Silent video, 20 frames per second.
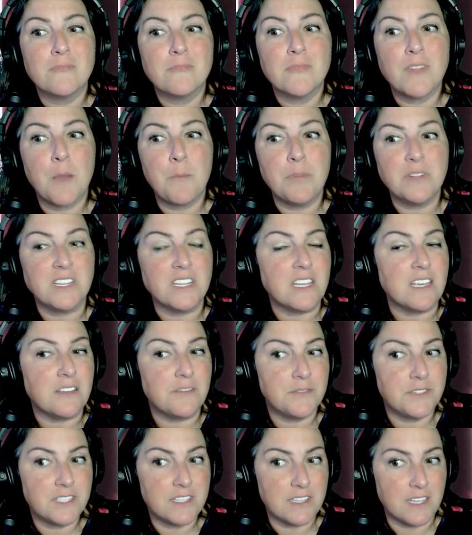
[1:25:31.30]
believed
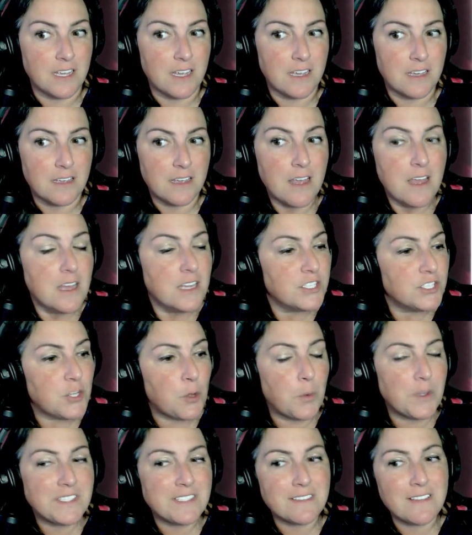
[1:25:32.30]
thing. So
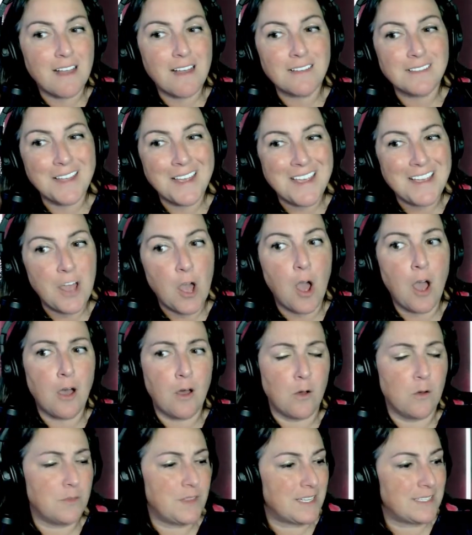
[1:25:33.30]
it's not like,
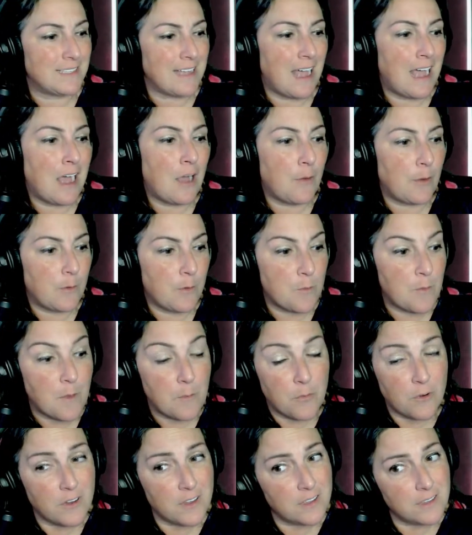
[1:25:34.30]
oh, that's not how I
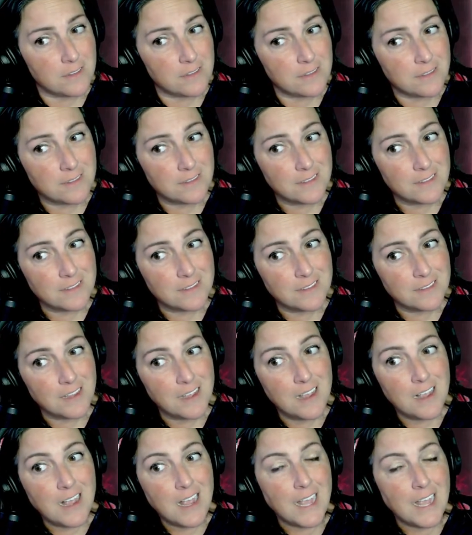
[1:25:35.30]
remember it.
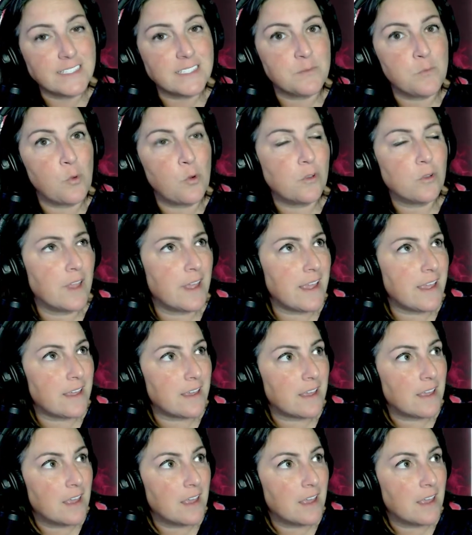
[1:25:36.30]
It's more like